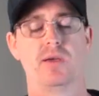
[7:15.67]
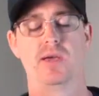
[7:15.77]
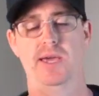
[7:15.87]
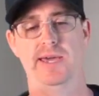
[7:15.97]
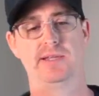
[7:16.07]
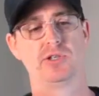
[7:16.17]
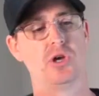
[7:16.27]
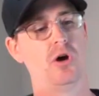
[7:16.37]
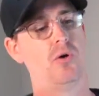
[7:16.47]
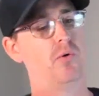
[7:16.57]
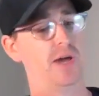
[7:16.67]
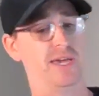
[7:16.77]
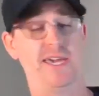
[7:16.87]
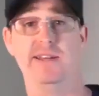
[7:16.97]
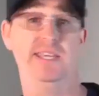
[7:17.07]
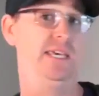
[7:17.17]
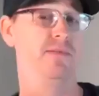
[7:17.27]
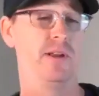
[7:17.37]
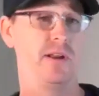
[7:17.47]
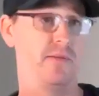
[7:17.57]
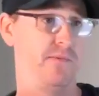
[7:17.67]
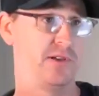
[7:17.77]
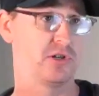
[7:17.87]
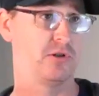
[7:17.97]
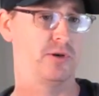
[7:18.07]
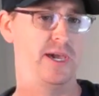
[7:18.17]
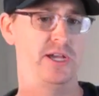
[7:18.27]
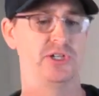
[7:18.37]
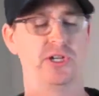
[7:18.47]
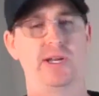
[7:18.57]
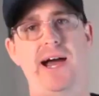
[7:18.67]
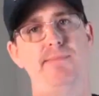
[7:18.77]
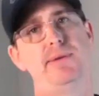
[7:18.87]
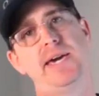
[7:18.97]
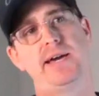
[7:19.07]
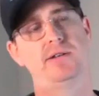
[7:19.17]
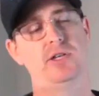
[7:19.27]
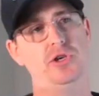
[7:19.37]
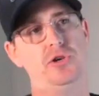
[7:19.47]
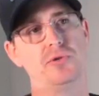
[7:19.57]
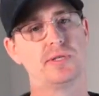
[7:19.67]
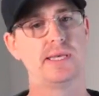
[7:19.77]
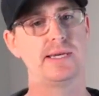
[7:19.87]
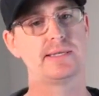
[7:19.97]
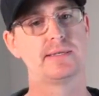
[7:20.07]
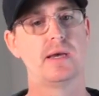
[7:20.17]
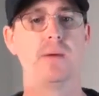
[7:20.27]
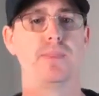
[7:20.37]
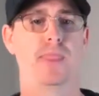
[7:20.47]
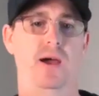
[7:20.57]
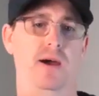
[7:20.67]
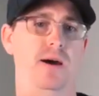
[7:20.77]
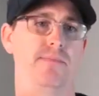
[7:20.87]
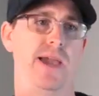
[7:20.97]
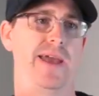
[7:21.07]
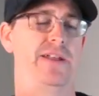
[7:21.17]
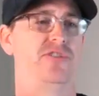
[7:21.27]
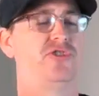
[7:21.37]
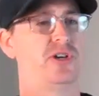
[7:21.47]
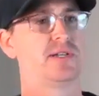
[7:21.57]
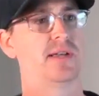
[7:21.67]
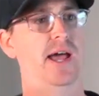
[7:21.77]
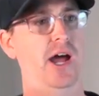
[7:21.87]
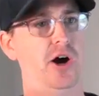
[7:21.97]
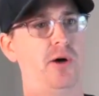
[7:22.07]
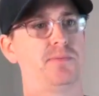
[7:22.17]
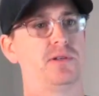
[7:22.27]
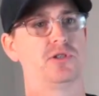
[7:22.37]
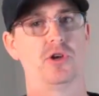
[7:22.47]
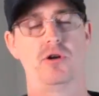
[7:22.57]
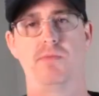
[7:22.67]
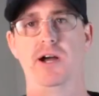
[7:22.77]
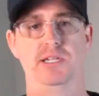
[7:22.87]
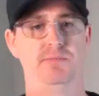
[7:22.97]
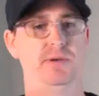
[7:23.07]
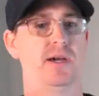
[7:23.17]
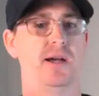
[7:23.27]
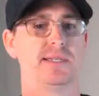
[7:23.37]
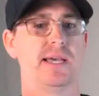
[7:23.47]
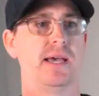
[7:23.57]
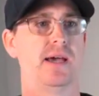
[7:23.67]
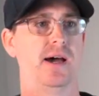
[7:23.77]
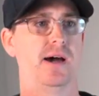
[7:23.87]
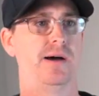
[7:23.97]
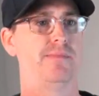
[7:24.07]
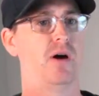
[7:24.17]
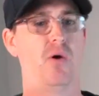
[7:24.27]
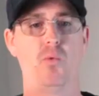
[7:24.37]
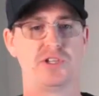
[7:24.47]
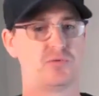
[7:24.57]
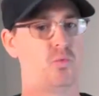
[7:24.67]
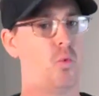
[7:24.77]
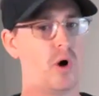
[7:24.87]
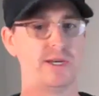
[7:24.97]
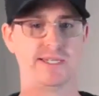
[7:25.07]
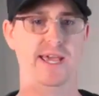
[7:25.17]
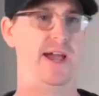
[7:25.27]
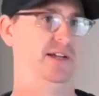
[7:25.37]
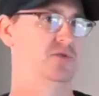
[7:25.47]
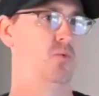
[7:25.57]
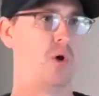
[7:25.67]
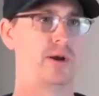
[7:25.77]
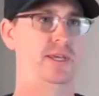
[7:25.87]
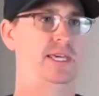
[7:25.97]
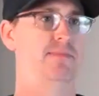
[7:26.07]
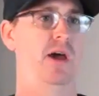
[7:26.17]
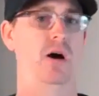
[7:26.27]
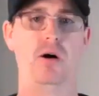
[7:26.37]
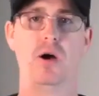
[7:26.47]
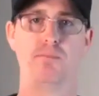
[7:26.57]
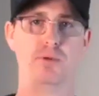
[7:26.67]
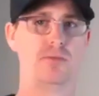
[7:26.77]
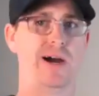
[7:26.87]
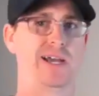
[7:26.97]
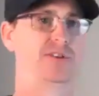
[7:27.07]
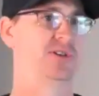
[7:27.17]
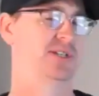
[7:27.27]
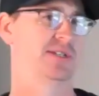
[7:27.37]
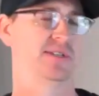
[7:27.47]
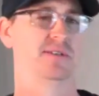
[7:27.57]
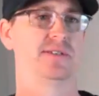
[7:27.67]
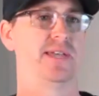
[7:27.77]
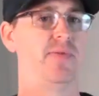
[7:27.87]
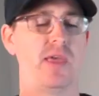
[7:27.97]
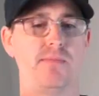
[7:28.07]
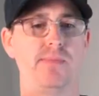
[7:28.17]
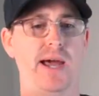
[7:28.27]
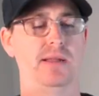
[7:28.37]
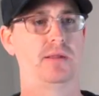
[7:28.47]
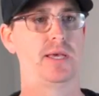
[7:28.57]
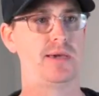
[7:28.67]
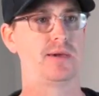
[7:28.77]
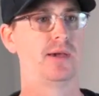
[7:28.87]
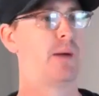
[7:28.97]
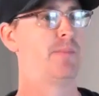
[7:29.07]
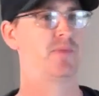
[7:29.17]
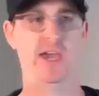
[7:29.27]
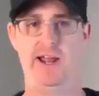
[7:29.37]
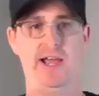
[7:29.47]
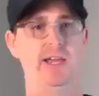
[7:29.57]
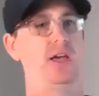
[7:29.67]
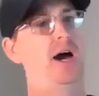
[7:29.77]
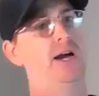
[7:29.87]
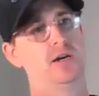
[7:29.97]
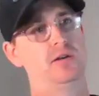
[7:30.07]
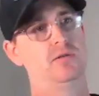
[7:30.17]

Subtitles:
and so again, even in a physical location, I began to use this, and it just helped so much because which is one text, one email, boom, I could just send them that link, and I could